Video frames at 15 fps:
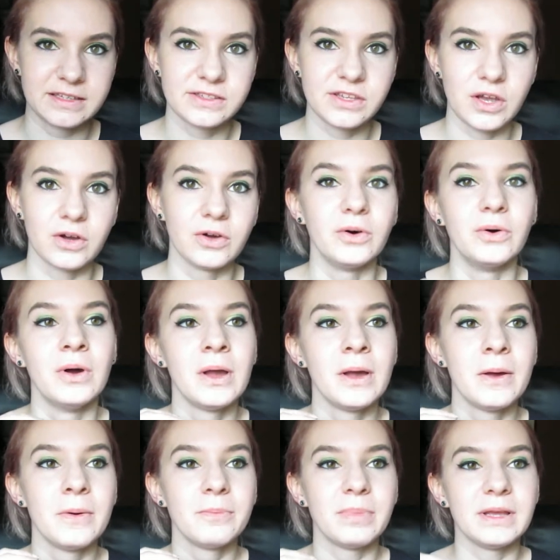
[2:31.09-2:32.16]
So
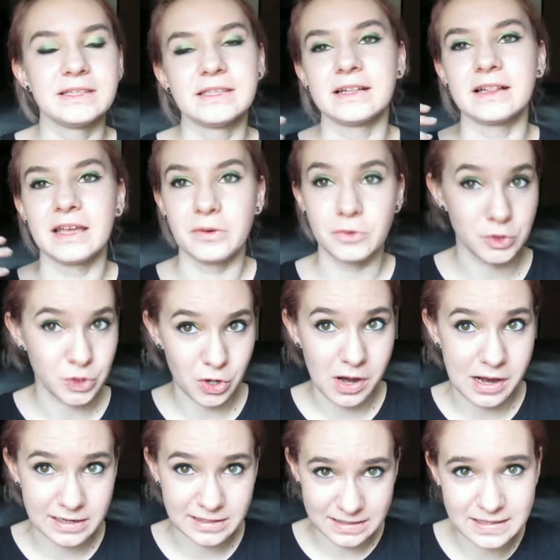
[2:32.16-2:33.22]
basically I was trying to